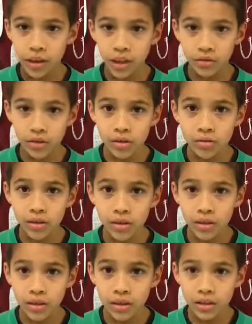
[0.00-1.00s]
That's why we
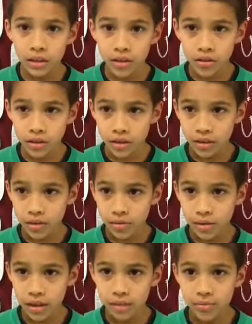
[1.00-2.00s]
get good grades
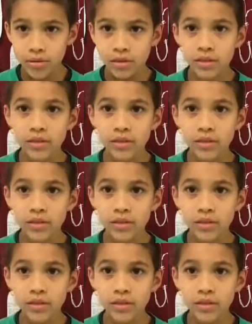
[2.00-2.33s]
sometimes.